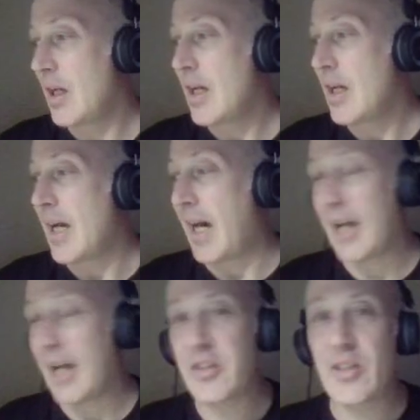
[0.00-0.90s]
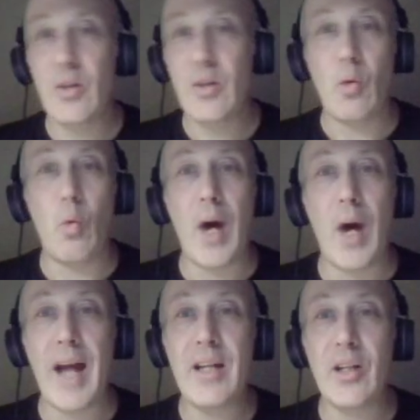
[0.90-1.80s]
Asks, why
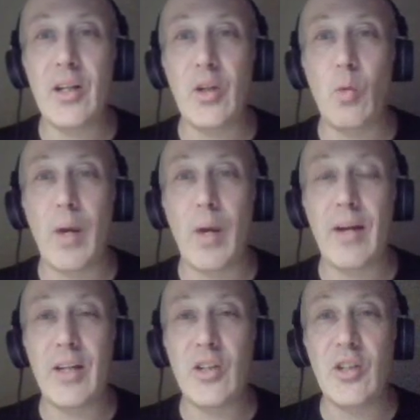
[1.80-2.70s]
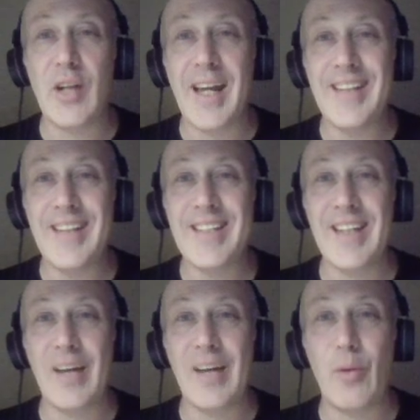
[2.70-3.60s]
are you wearing your headset
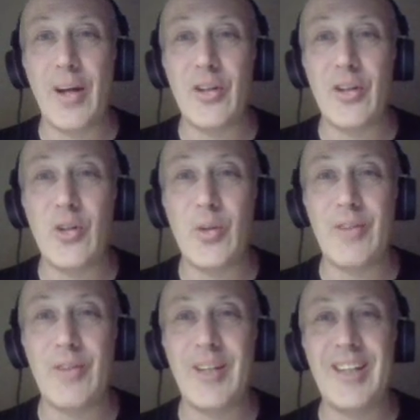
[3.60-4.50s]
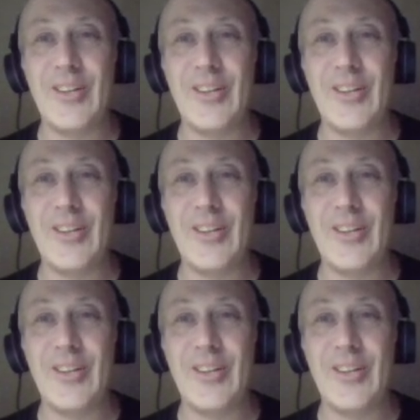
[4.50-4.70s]
while you're doing the video?